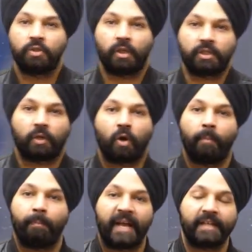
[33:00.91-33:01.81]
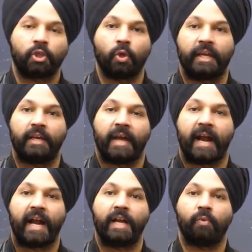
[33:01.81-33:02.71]
So it's a complex theory
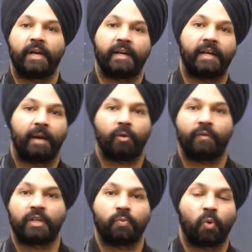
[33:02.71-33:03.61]
and we are in habit of